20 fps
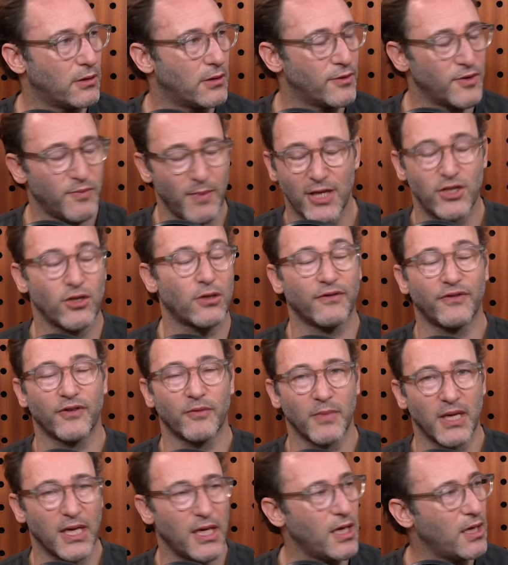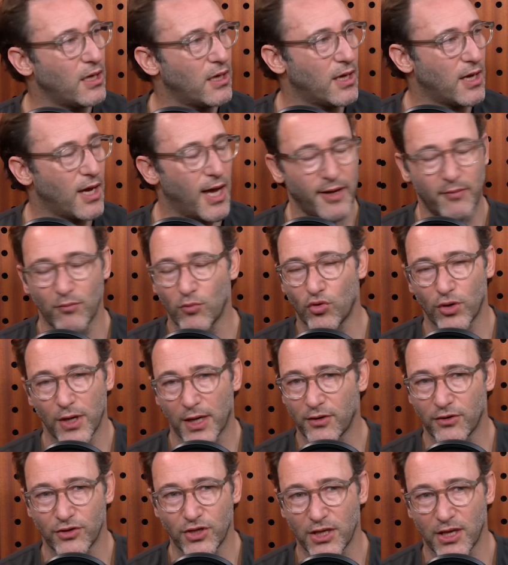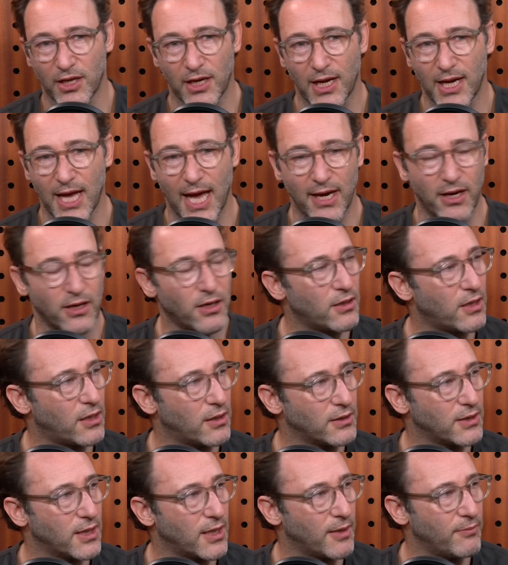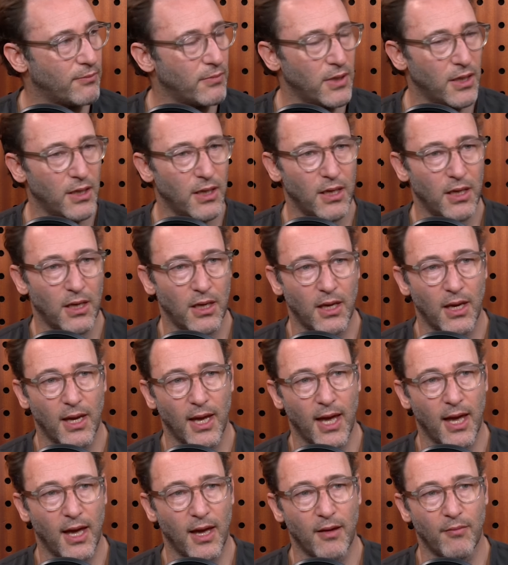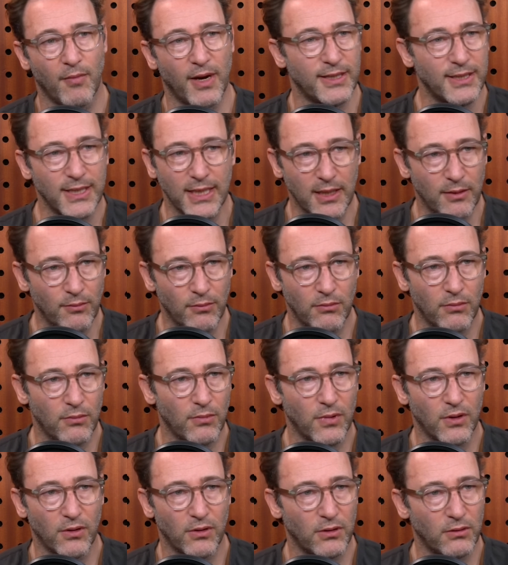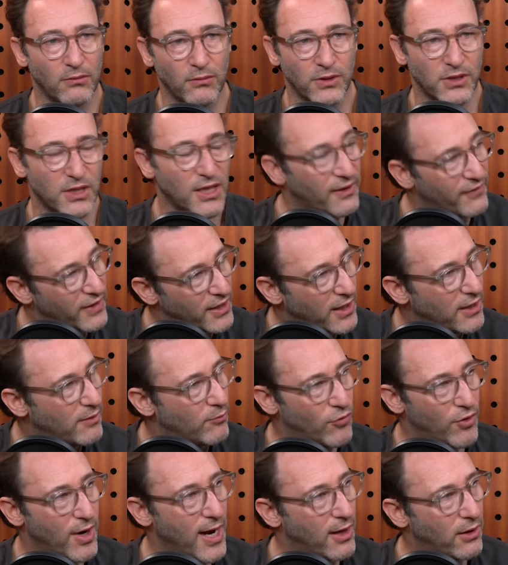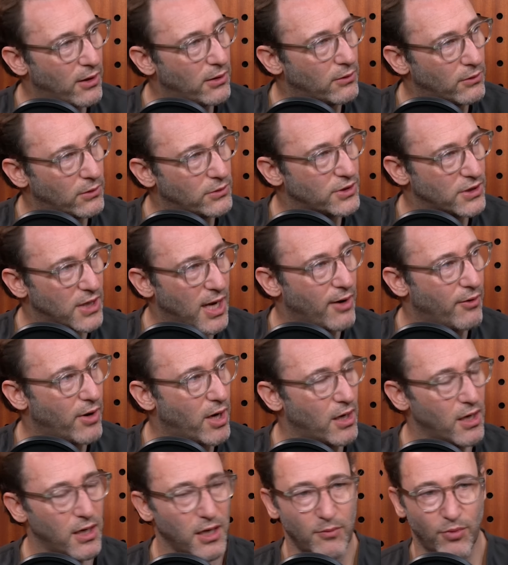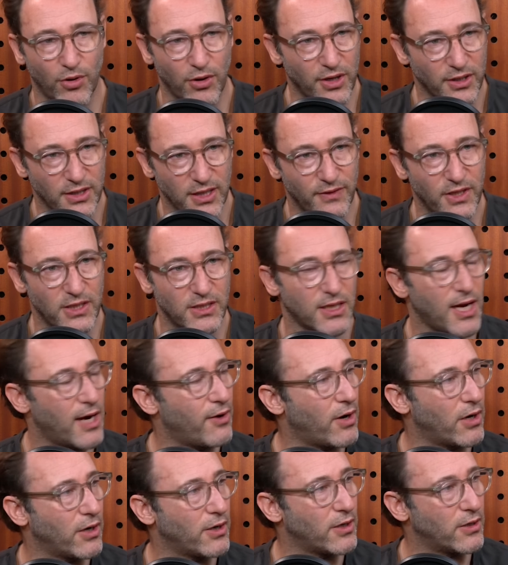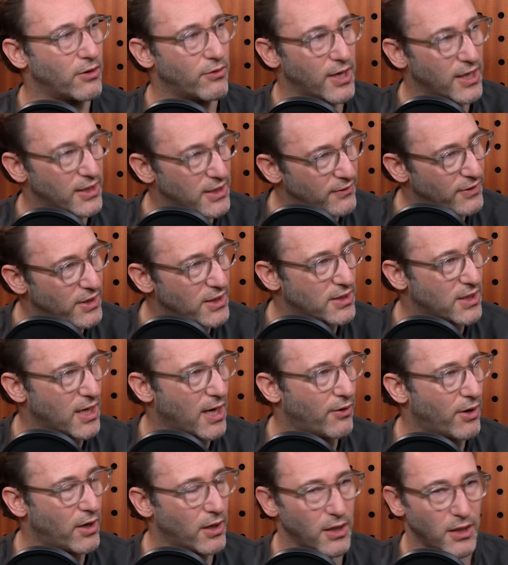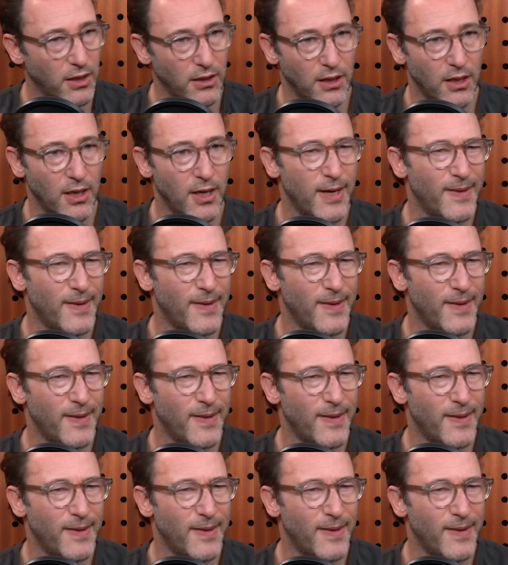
It was magical for me. I had more energy than I'd had in a long time. My team was loving it. Morale skyrocketed, productivity skyrocketed, creativity skyrocketed.